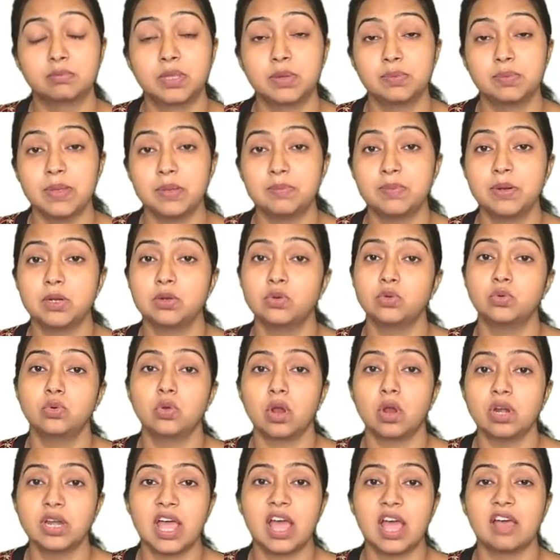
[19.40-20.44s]
people do
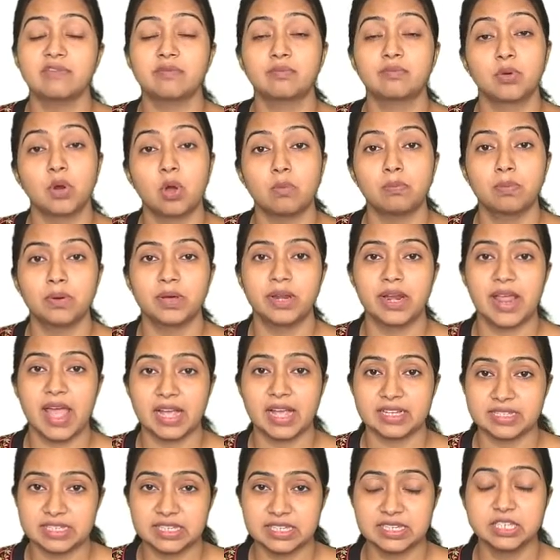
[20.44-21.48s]
not have proper
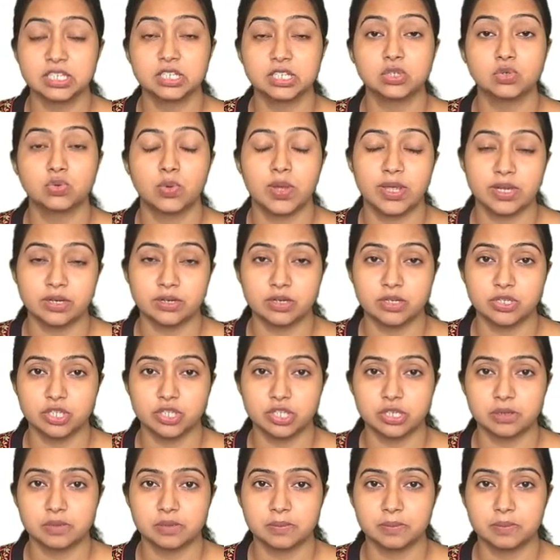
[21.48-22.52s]
access to
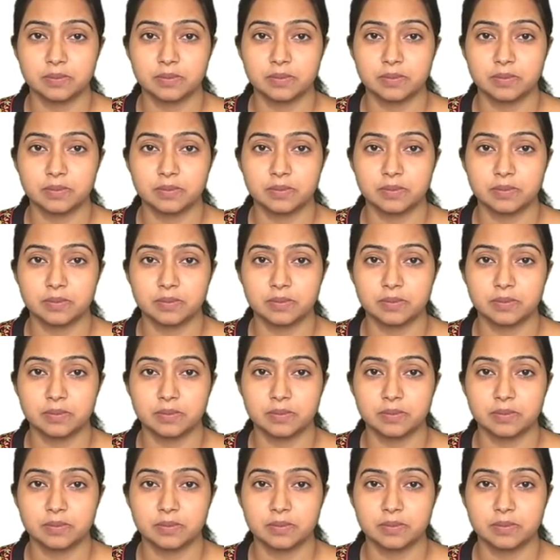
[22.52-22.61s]
energy.